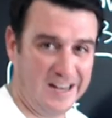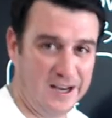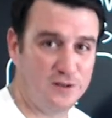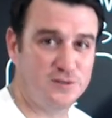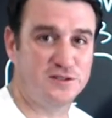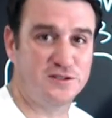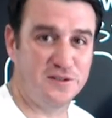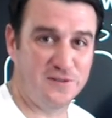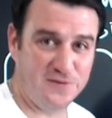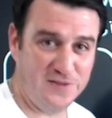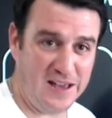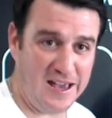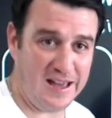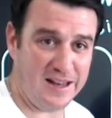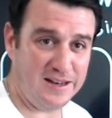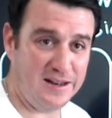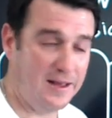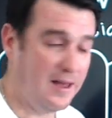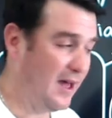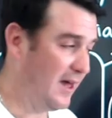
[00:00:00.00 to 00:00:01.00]
tells the
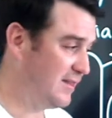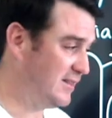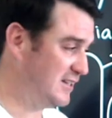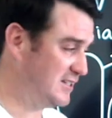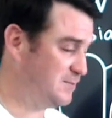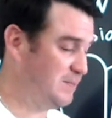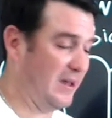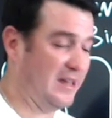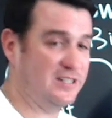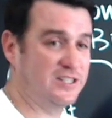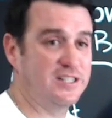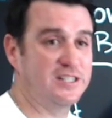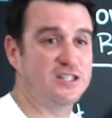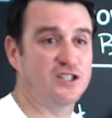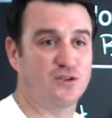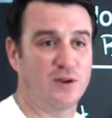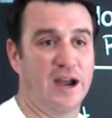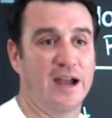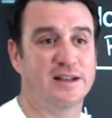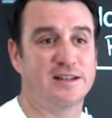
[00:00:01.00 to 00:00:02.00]
vent this patient
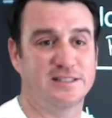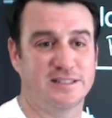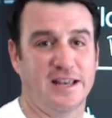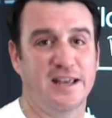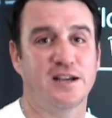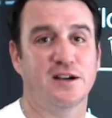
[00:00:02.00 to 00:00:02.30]
is trying to